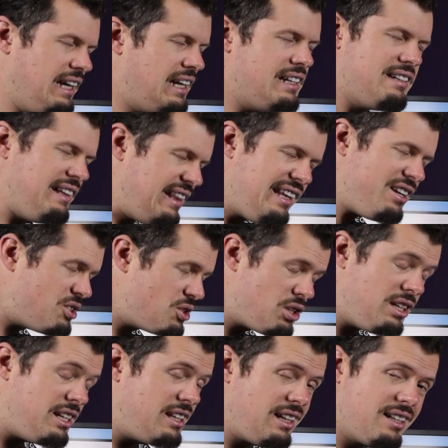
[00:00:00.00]
It's
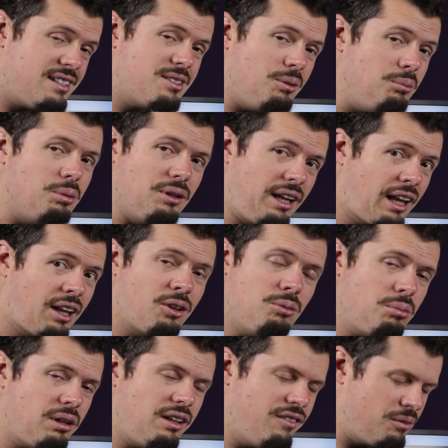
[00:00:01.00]
literally that simple. I
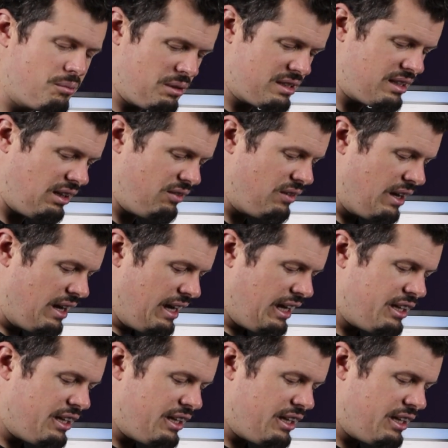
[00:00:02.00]
couldn't believe it myself.